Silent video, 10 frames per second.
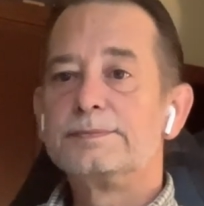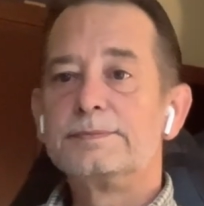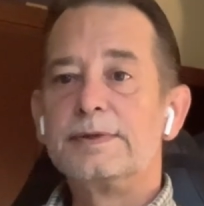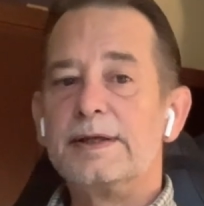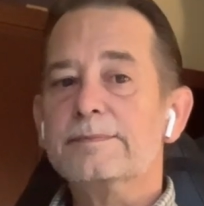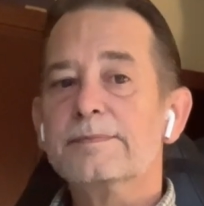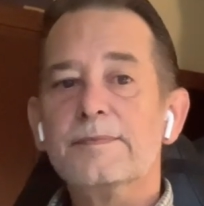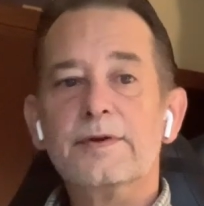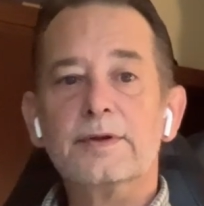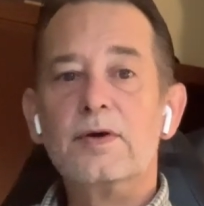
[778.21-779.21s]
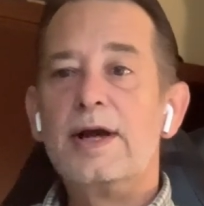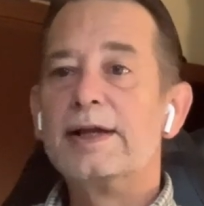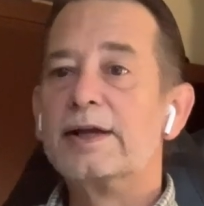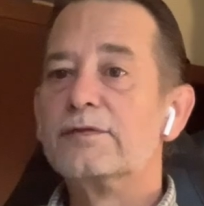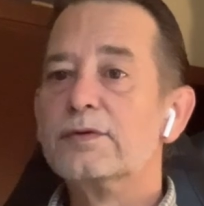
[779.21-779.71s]
And the
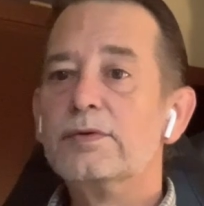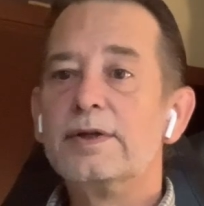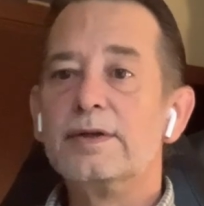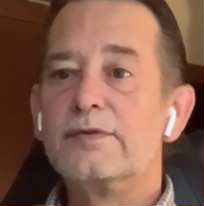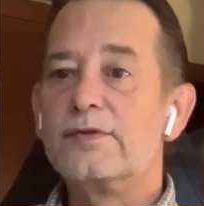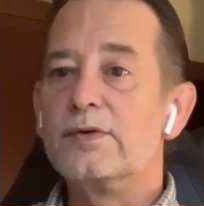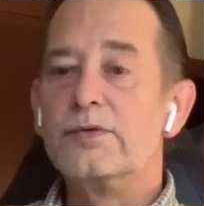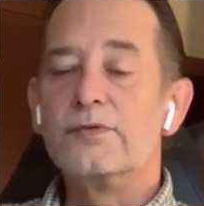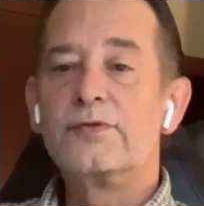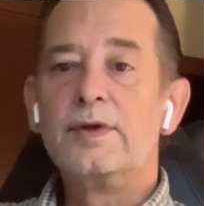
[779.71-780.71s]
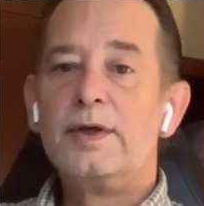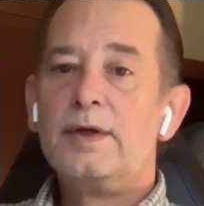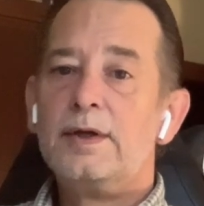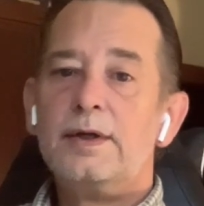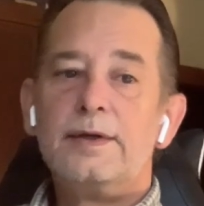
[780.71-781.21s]
low-hanging fruit is those
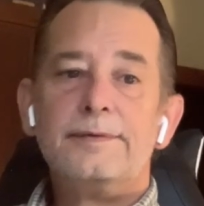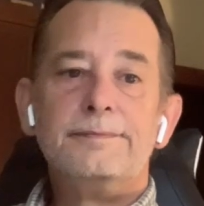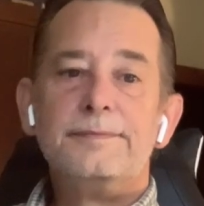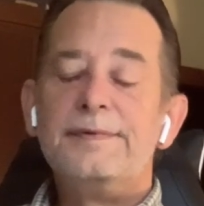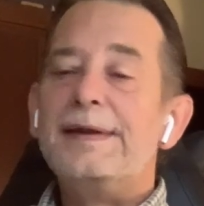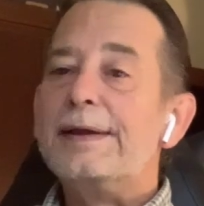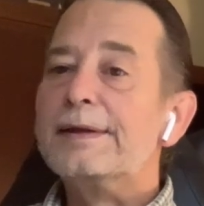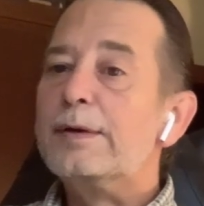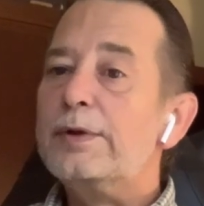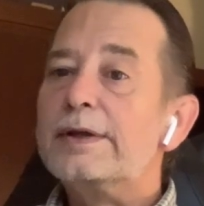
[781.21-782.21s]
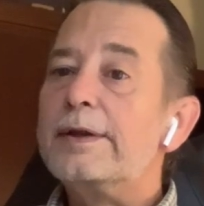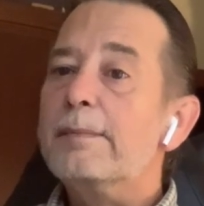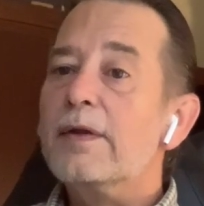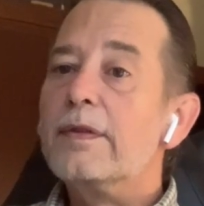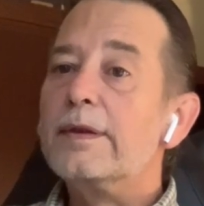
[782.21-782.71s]
daily, weekly,
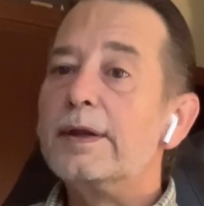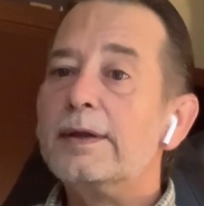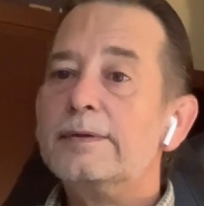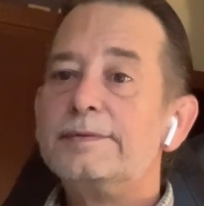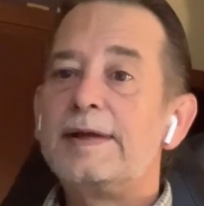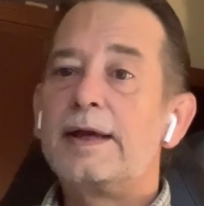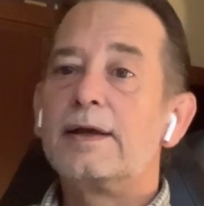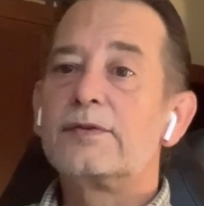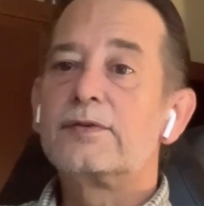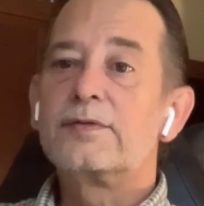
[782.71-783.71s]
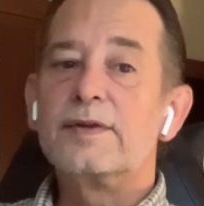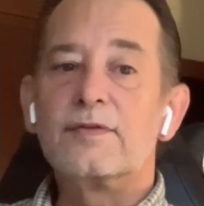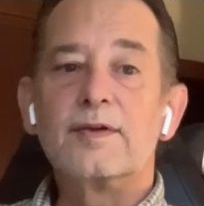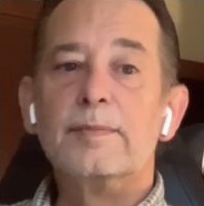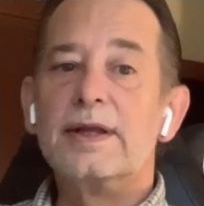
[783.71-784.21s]
monthly tasks that
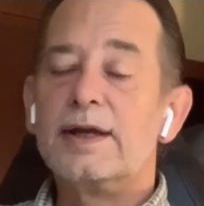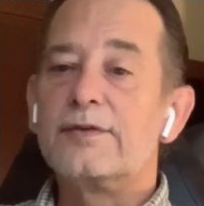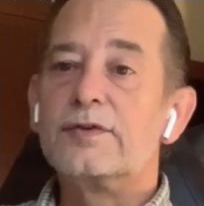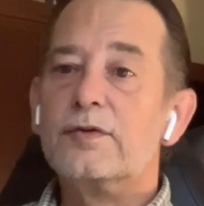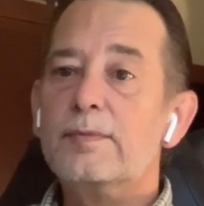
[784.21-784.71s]
somebody has to do